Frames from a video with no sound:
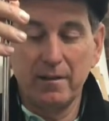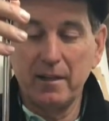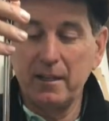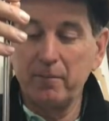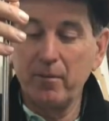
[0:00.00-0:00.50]

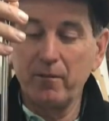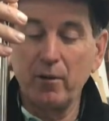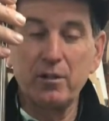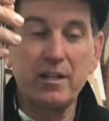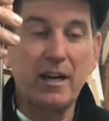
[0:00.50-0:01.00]
The
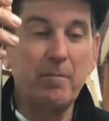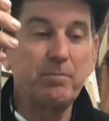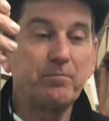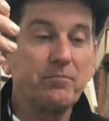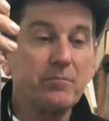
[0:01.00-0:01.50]
first
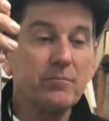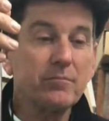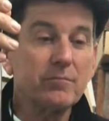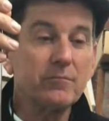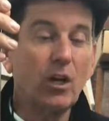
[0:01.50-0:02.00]
time
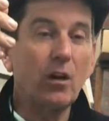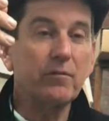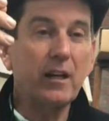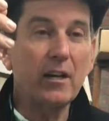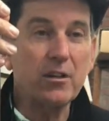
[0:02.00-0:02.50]

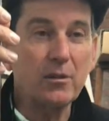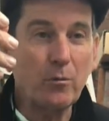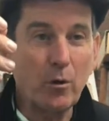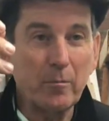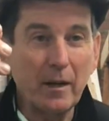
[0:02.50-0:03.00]
Golf Digest
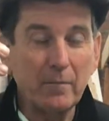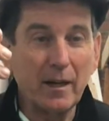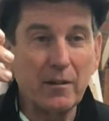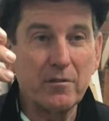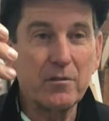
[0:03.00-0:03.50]
wrote about
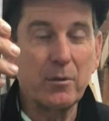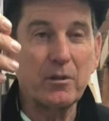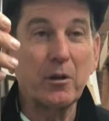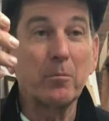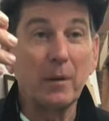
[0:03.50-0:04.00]
my
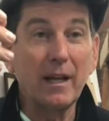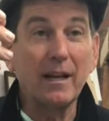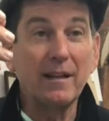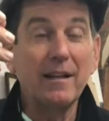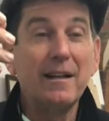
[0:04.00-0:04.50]
switch hitter
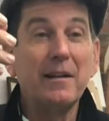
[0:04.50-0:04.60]
blade,